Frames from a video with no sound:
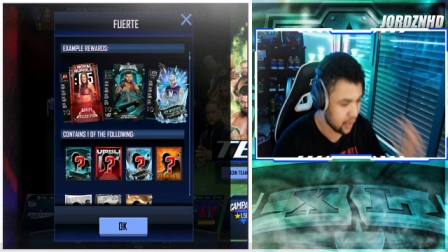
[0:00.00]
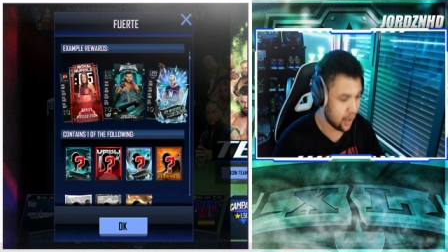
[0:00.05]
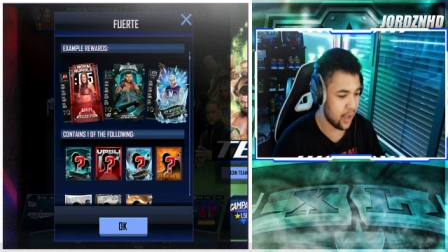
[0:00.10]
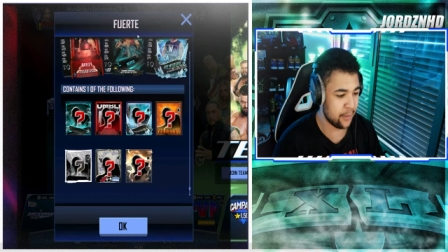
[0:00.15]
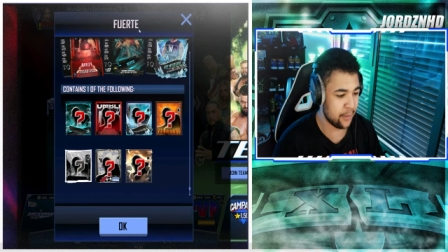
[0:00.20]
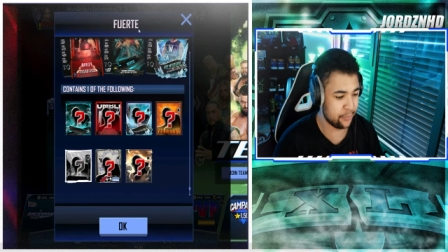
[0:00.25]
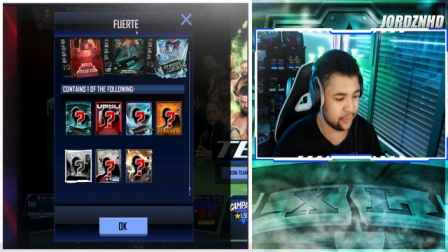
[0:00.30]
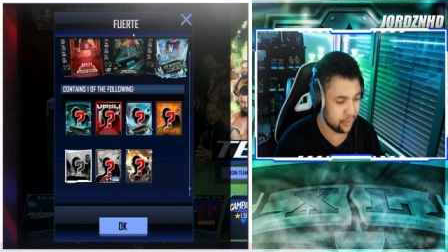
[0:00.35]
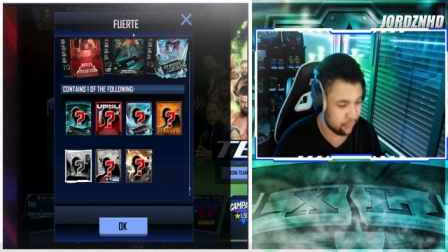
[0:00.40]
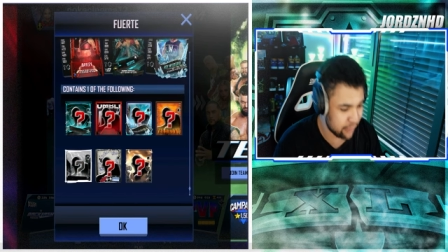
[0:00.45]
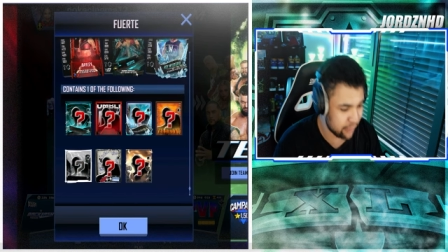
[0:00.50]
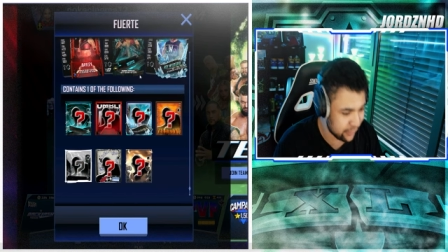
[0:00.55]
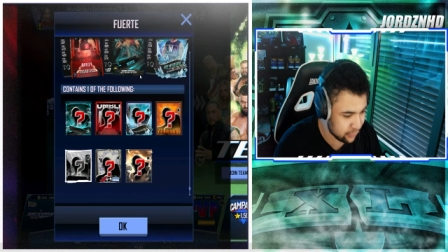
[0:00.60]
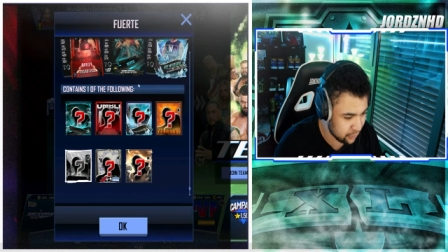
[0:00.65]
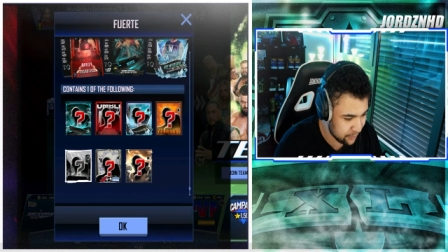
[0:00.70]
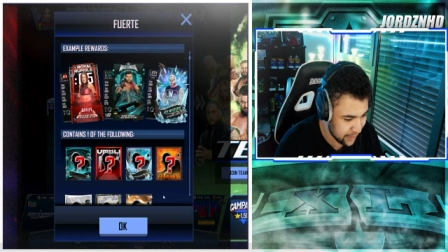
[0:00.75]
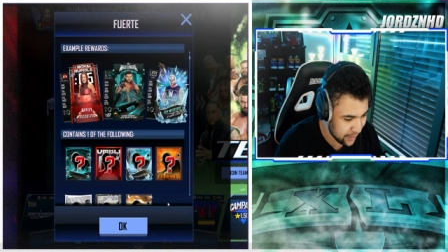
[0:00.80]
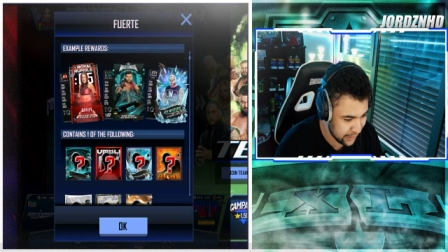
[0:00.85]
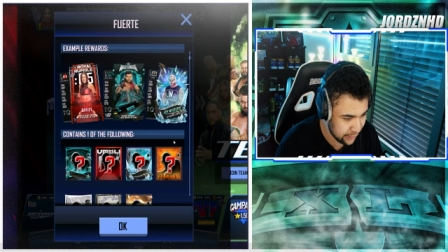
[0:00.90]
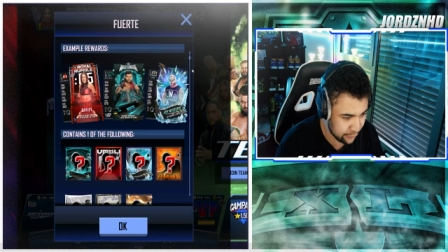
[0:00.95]
up to
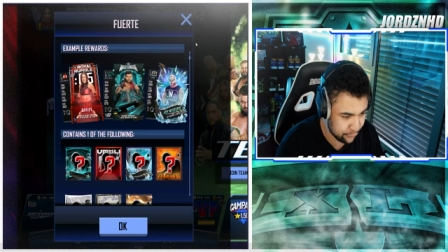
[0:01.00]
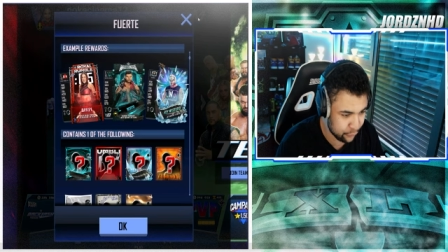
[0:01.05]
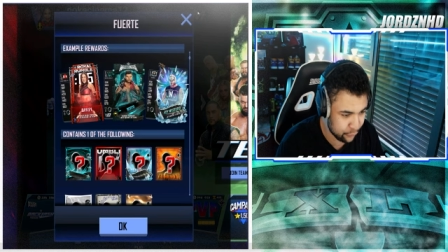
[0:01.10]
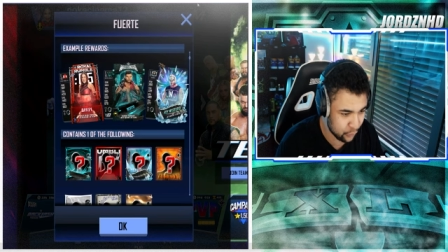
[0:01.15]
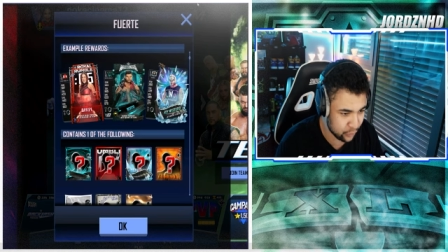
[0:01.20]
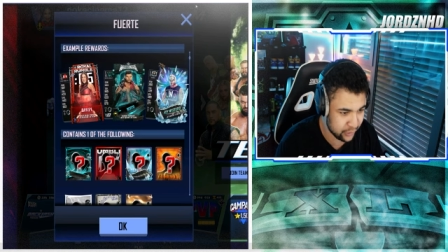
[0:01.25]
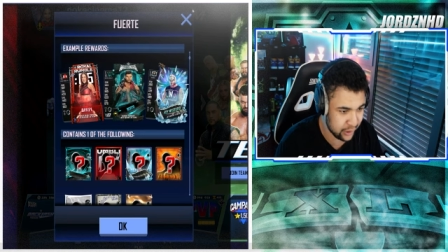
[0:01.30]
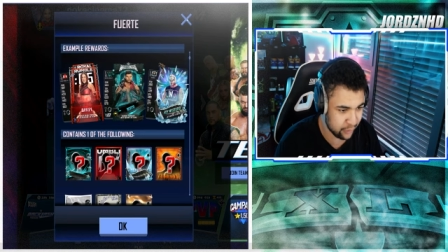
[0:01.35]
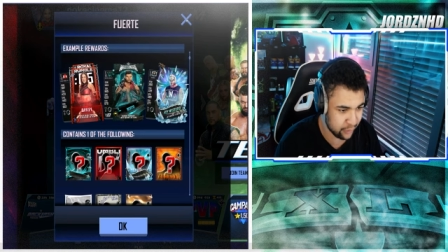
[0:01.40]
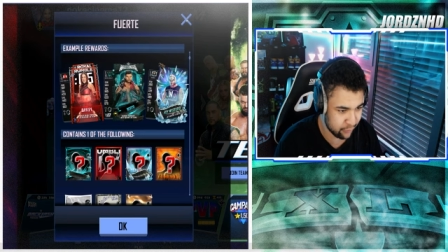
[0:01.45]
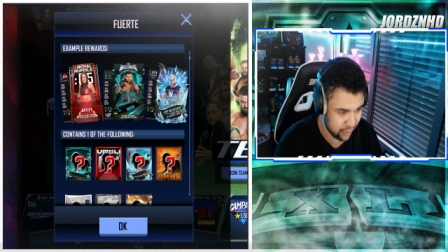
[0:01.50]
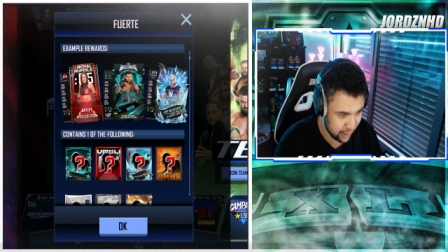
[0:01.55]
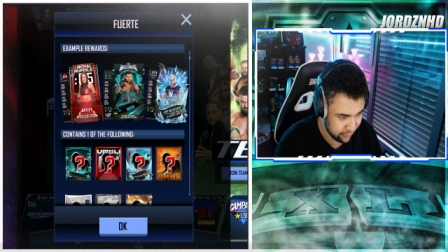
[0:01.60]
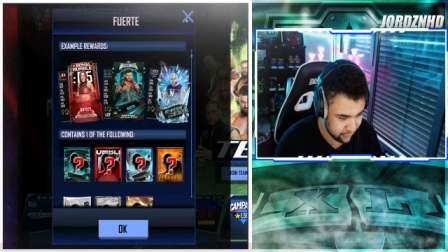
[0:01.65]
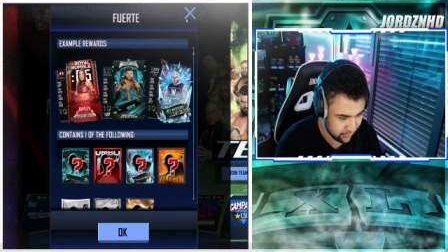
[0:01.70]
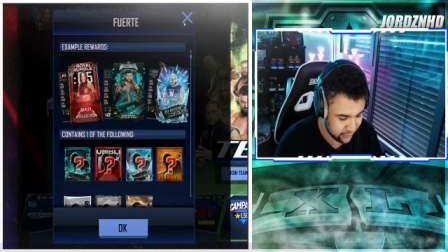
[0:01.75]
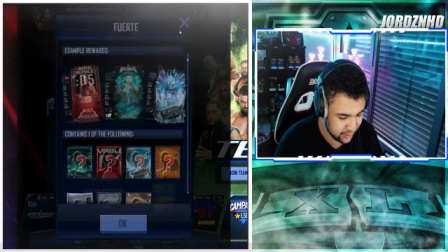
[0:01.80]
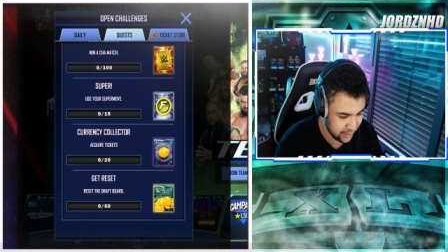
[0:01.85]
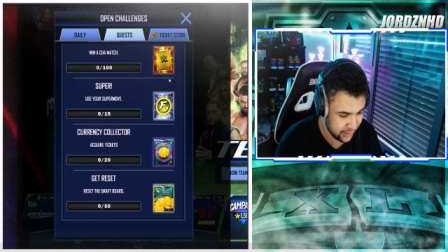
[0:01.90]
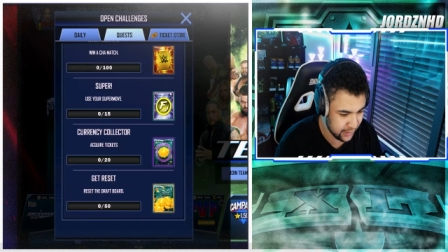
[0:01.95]
WrestleMania 40
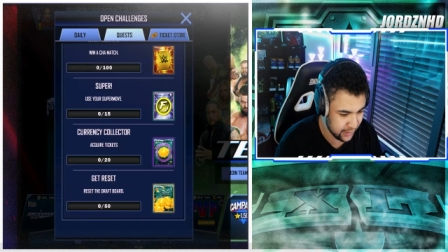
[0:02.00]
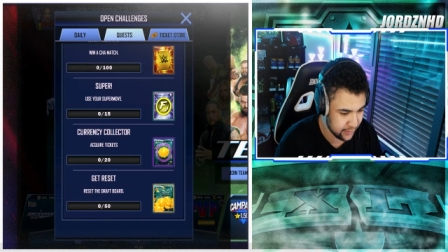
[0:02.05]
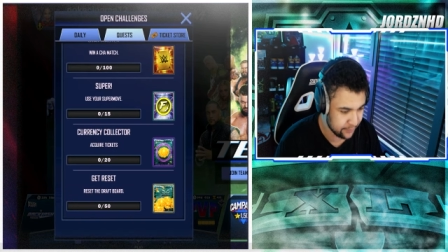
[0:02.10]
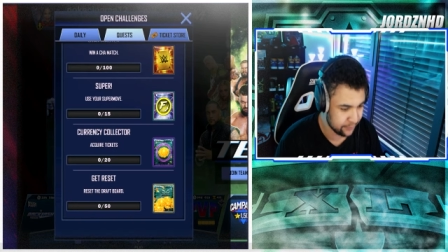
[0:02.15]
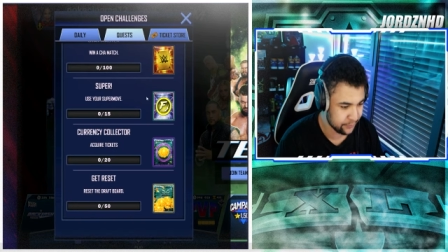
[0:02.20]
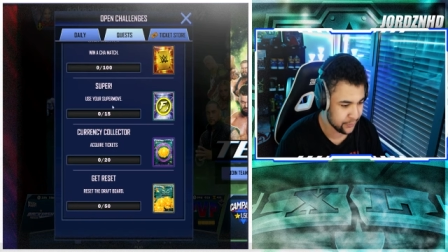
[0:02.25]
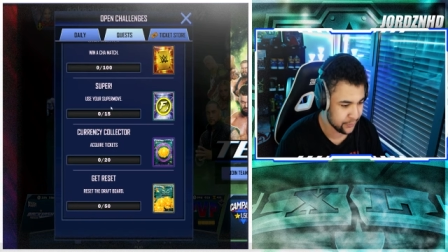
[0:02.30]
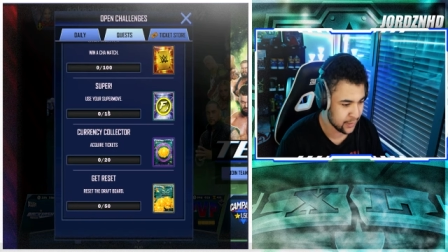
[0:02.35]
rarity.